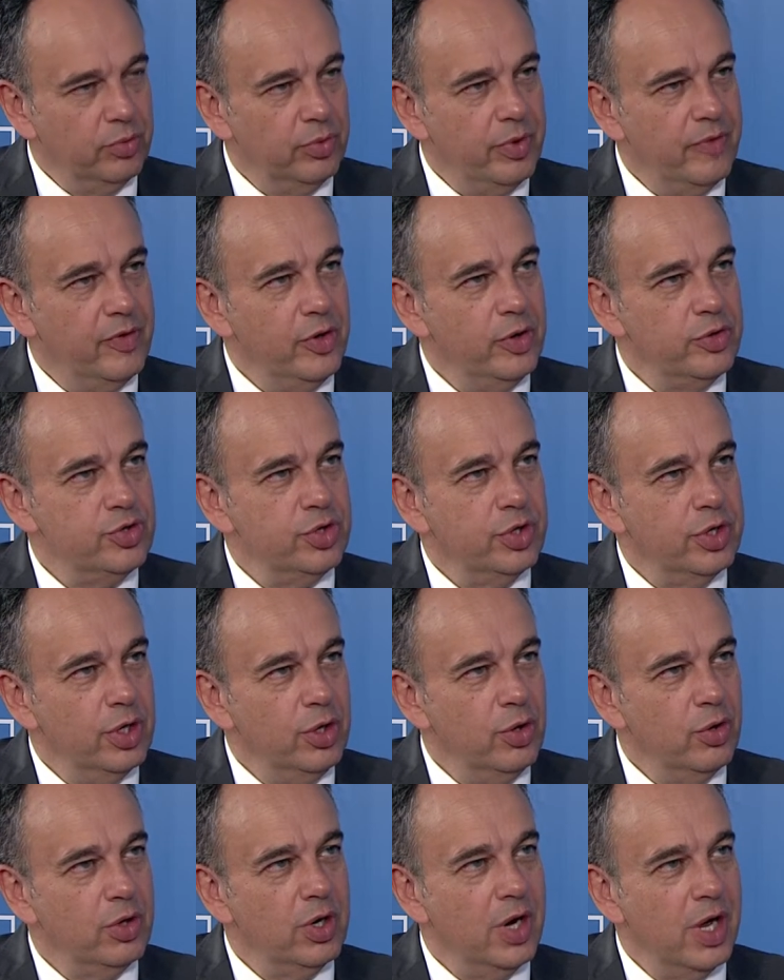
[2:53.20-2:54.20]
revolution going to
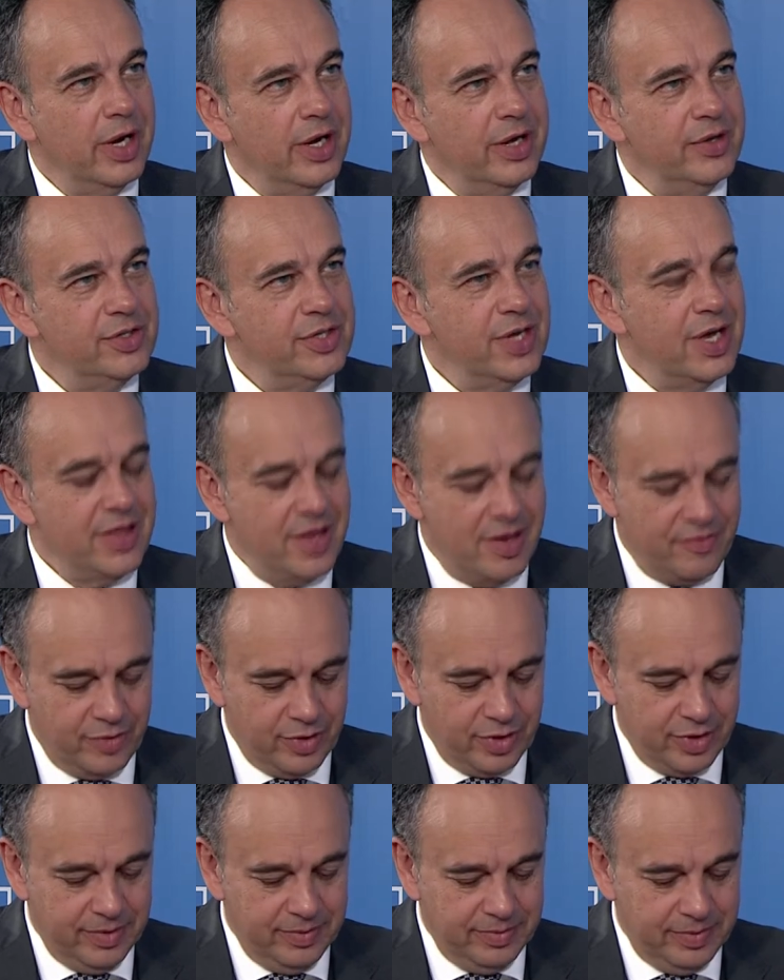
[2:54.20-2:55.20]
look like in South
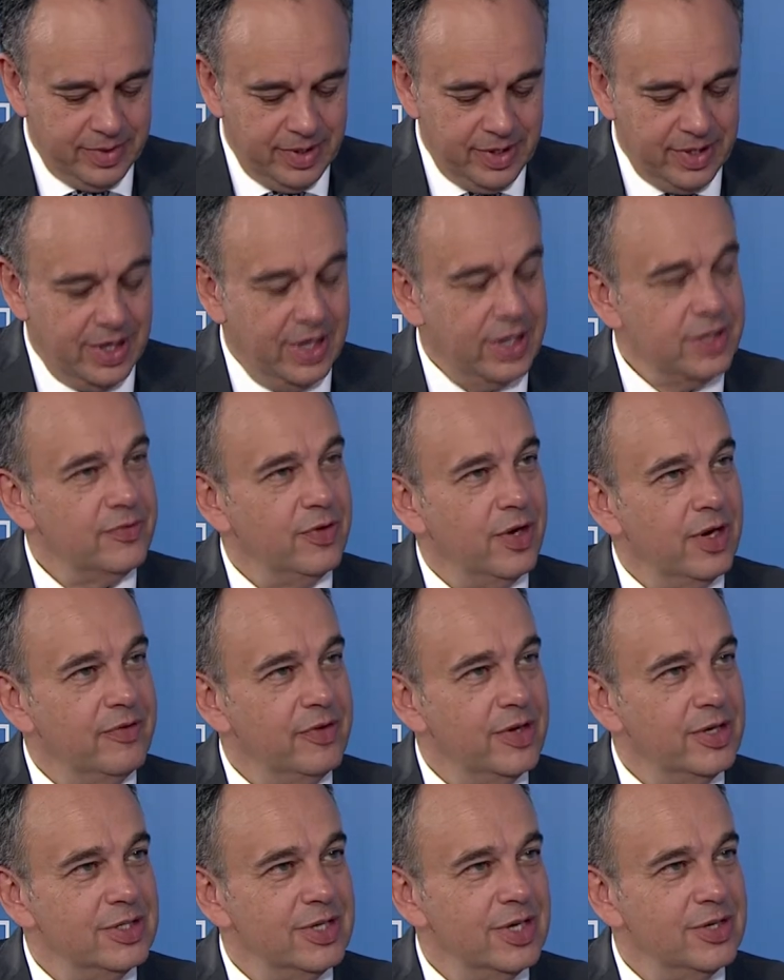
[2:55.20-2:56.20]
Africa in the next five
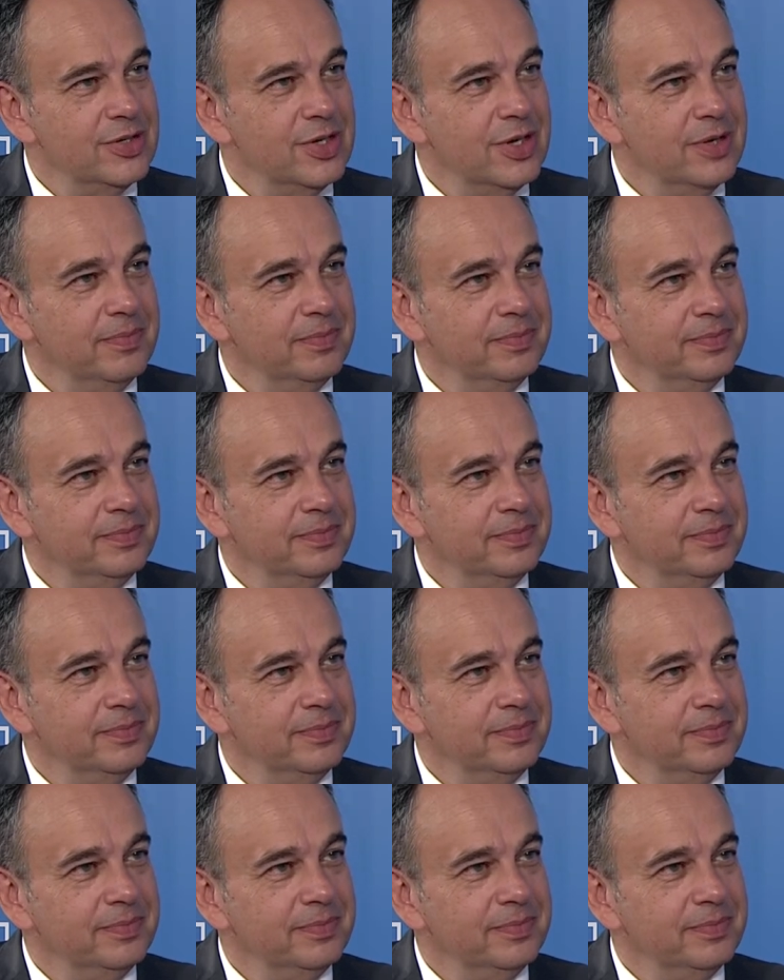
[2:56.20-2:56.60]
years, let's say?